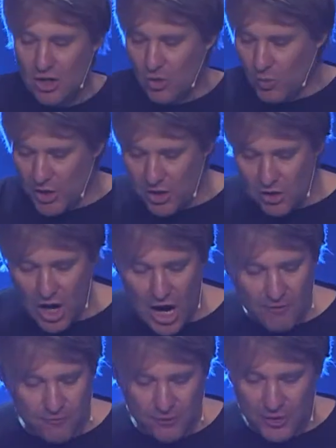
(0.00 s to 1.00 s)
what your
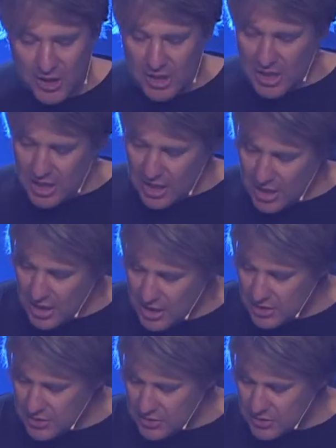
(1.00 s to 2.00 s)
offering
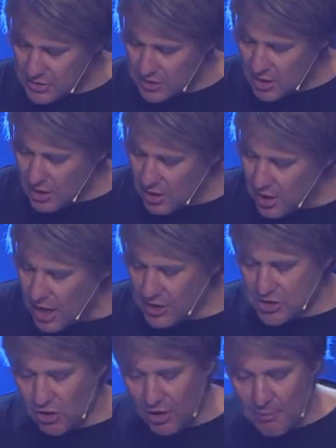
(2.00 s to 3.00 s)
is. And
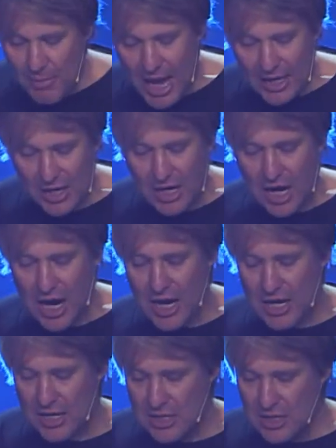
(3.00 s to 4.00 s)
so in
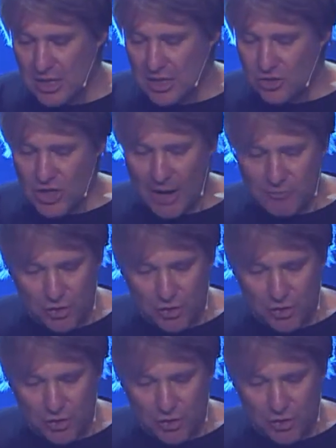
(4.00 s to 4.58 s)
Malachi chapter